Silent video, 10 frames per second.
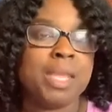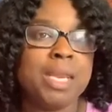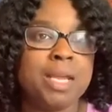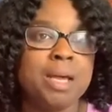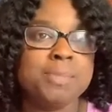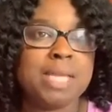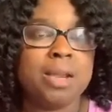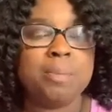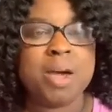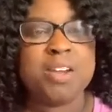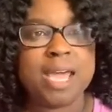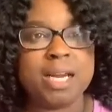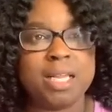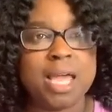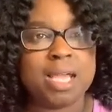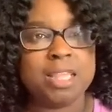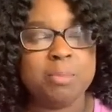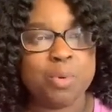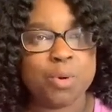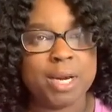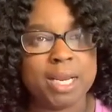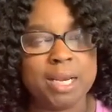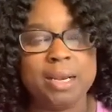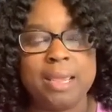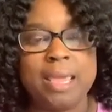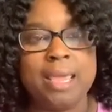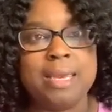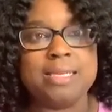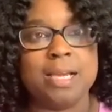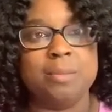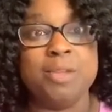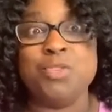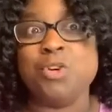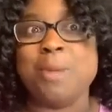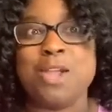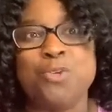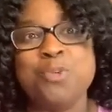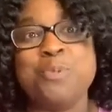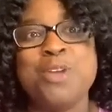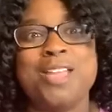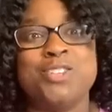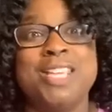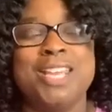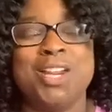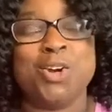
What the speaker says: and it comes out about 9 o'clock in the morning. And if you're in my group, you actually get